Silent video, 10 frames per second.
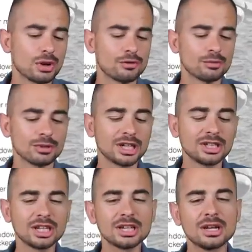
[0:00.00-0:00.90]
away from
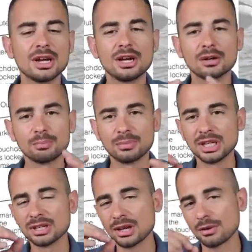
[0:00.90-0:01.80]
landing,
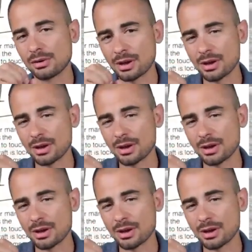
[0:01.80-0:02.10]
being uh,